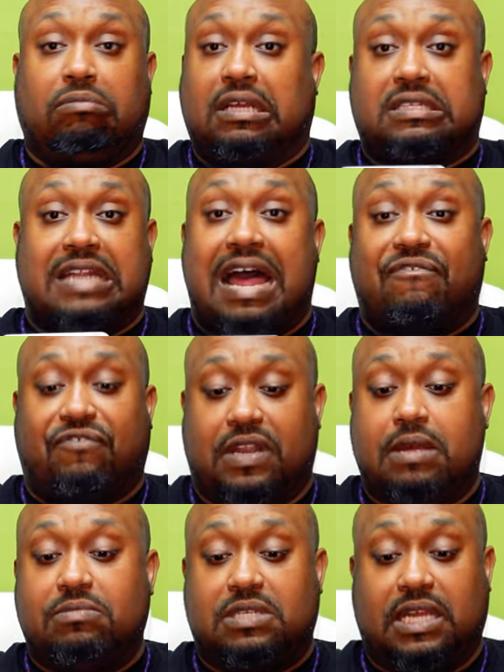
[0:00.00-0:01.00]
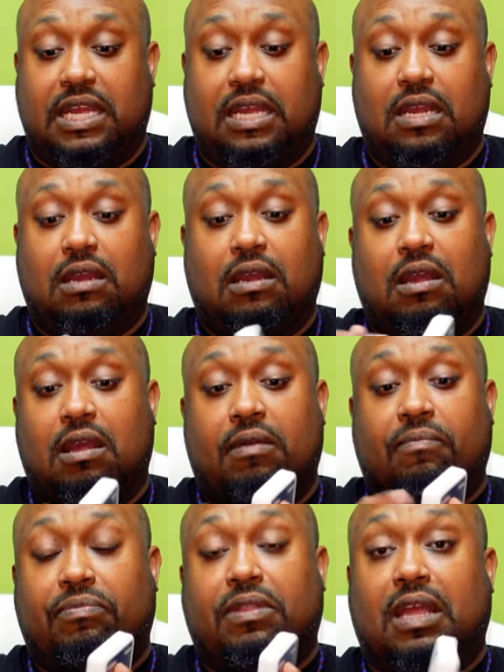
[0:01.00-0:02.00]
It's not flimsy.
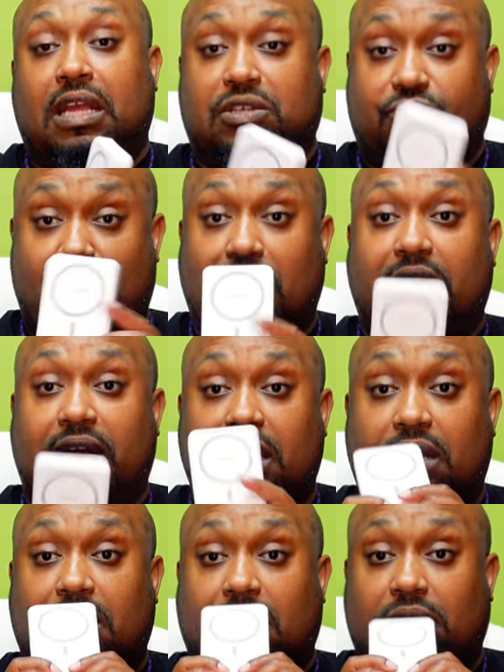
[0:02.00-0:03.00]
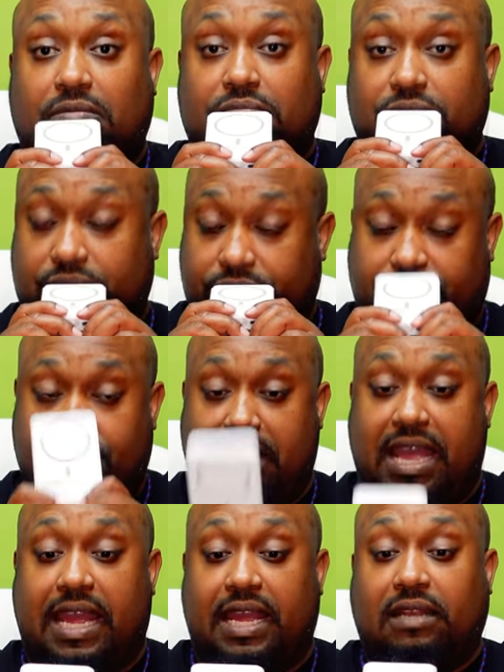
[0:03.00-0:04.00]
It's really
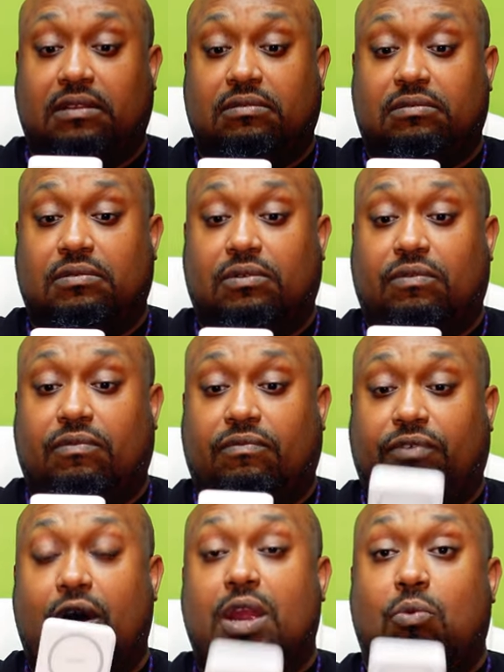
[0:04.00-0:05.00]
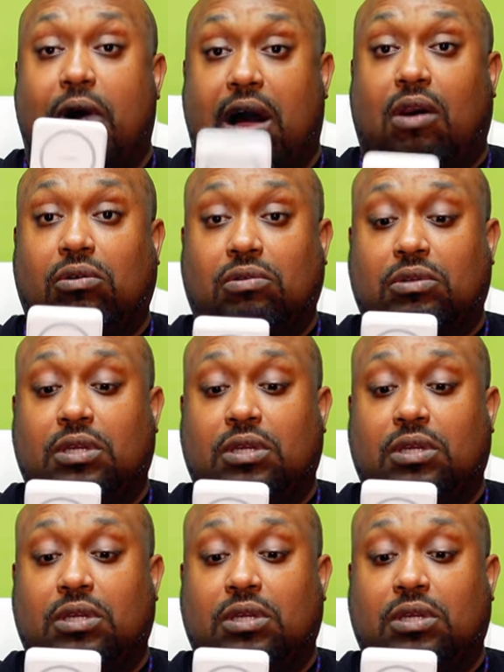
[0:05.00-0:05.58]
made very well.